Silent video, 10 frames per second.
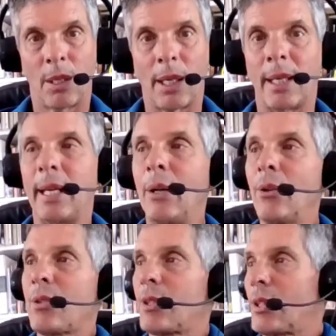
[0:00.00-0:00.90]
and
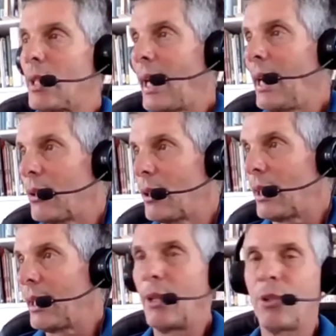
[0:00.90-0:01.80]
here's the standard
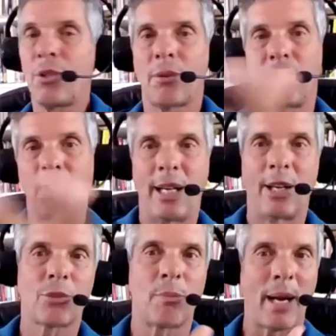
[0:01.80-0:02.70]
and here's the feed
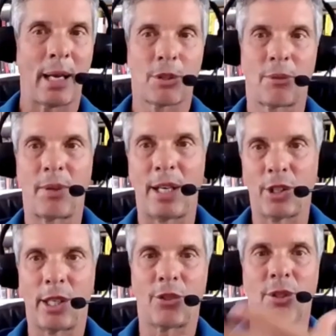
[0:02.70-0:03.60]
here's my
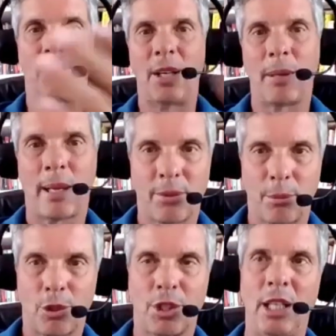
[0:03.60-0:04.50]
observation here's the feedback from
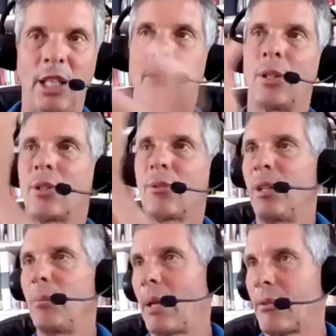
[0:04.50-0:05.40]
your team here's the
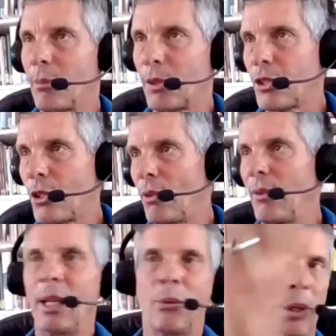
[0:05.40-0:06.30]
feedback from the
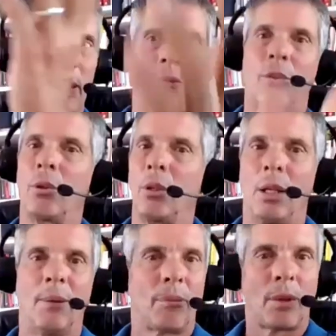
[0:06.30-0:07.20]
survey whatever
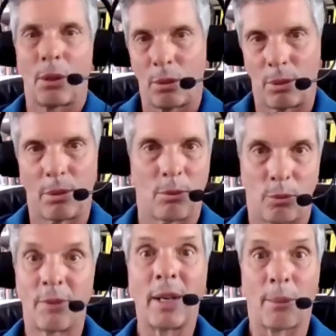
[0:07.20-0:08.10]

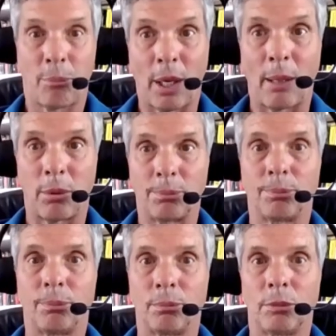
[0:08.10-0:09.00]
we've got a problem
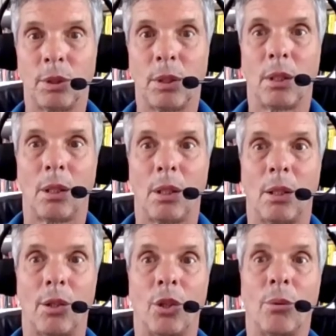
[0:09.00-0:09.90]

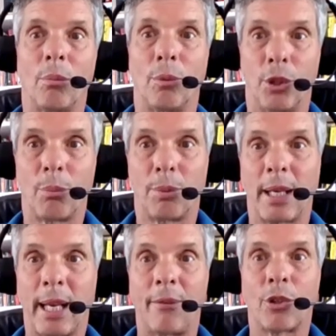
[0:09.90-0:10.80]
your your
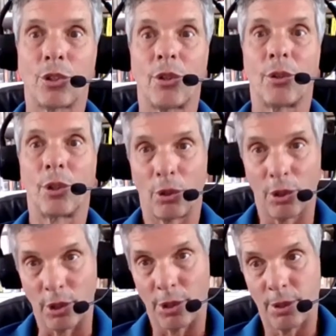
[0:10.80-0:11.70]
behaviors are no
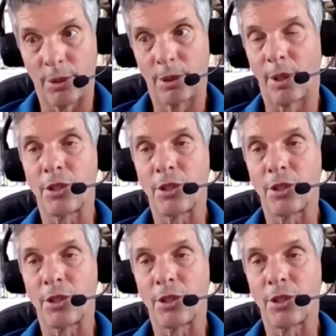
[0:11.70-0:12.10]
good to the